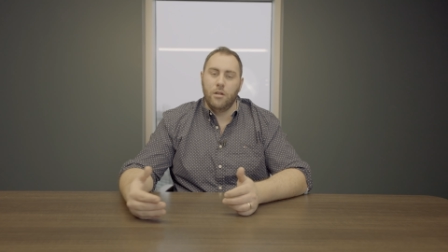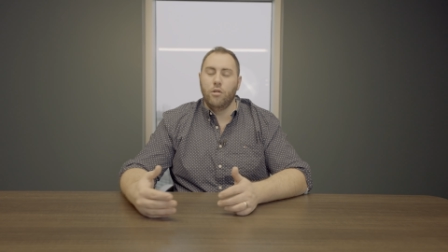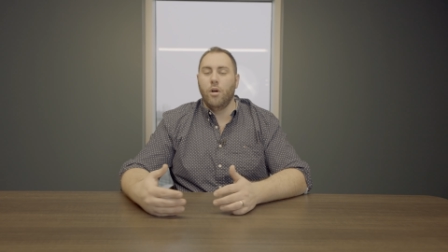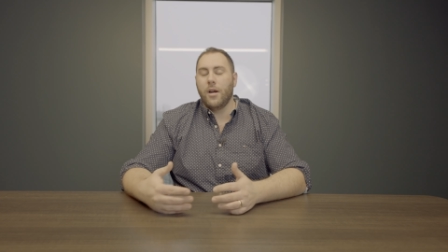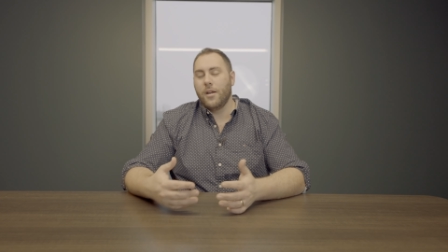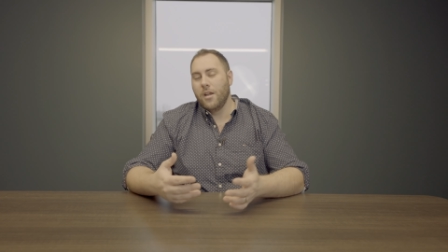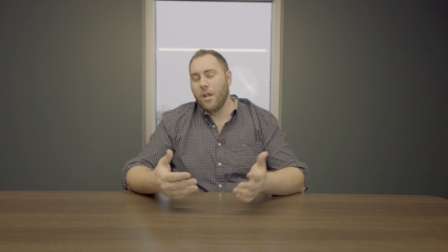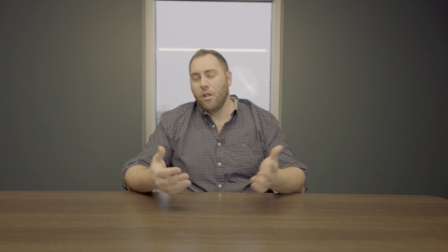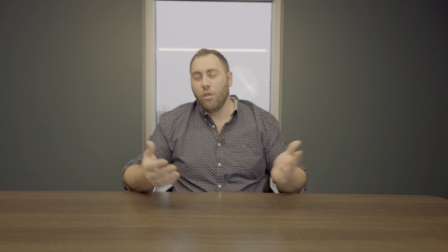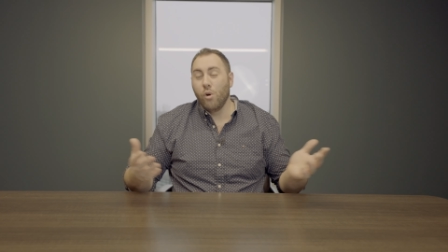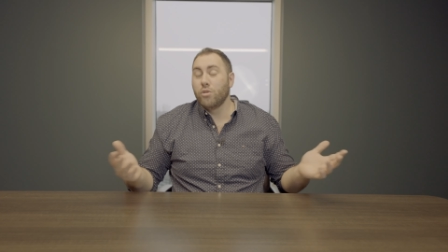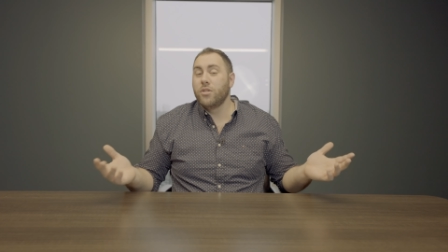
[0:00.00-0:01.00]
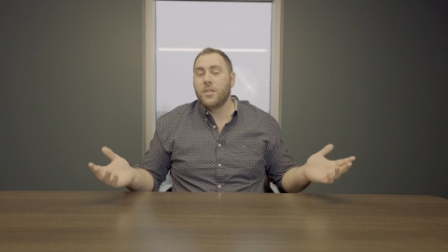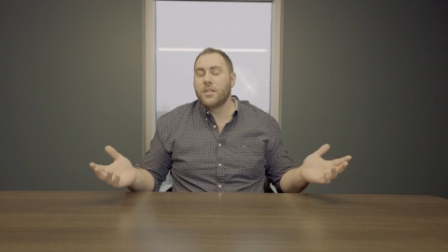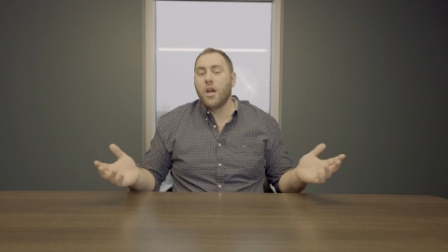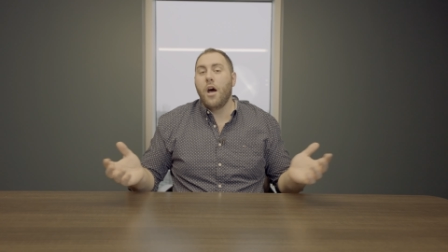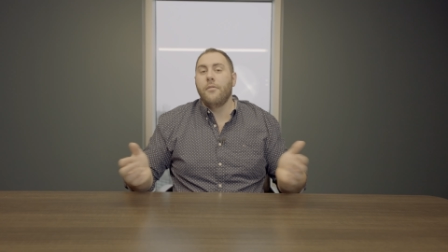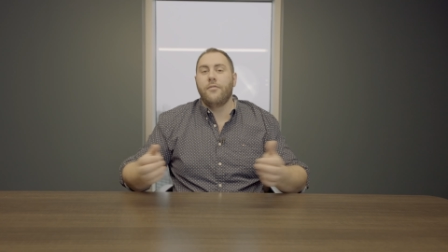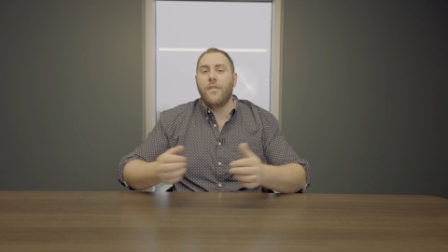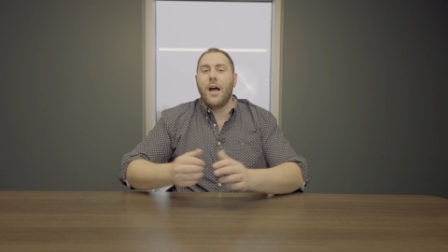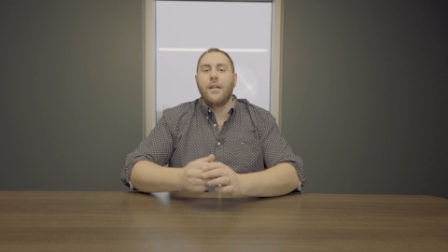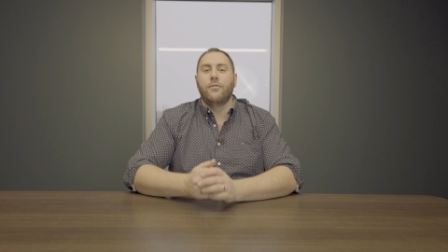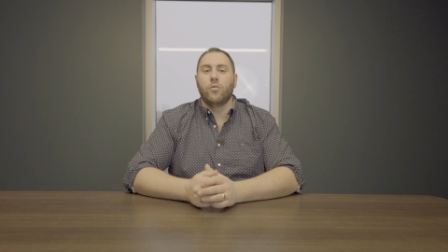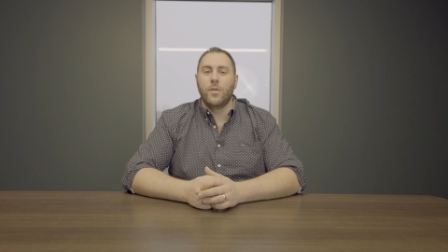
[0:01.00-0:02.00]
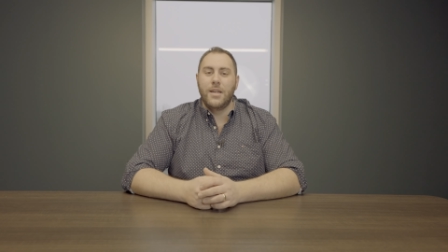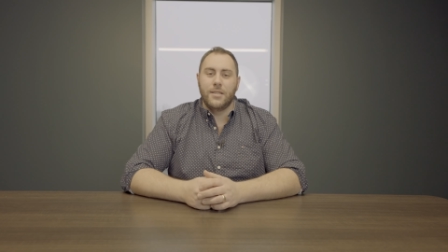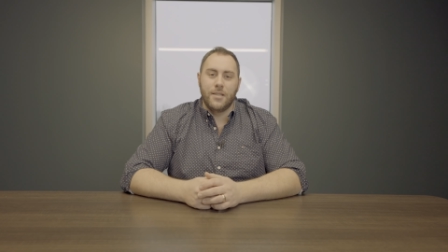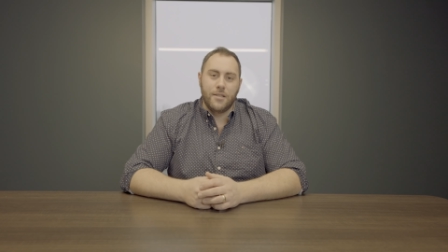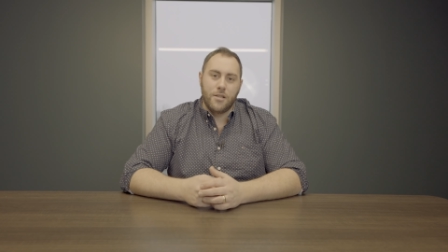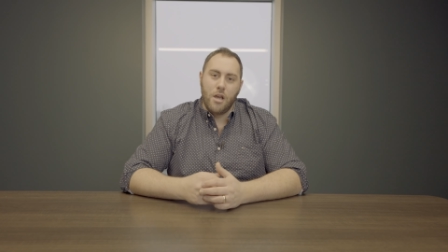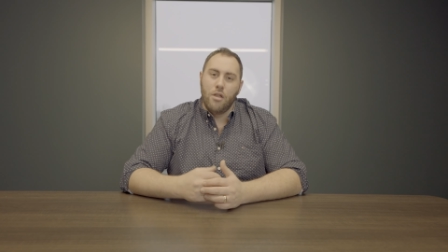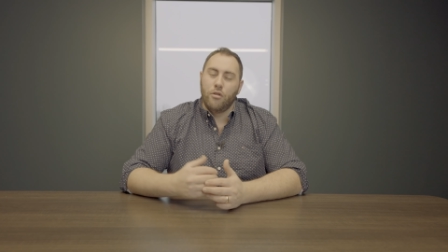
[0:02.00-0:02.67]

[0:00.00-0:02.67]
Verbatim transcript: Look, those are the top five reasons.